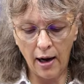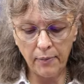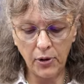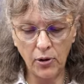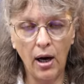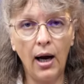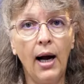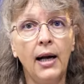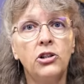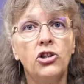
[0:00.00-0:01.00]
up your
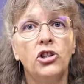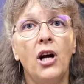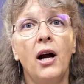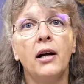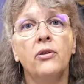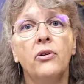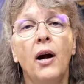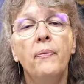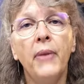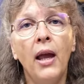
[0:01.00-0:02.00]
heart
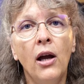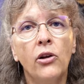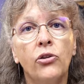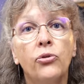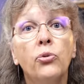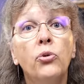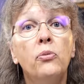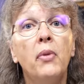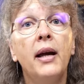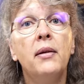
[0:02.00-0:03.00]
chakra
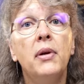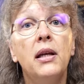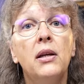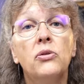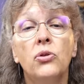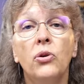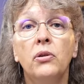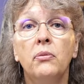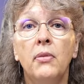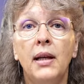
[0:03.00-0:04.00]
through maybe
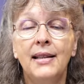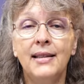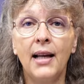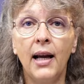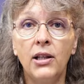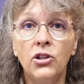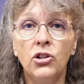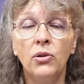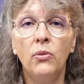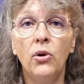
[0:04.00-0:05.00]
certain
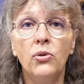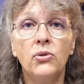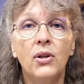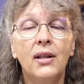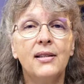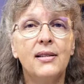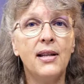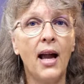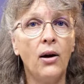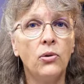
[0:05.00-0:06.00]
meditation music,
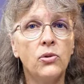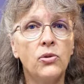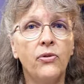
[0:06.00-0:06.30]
sounds,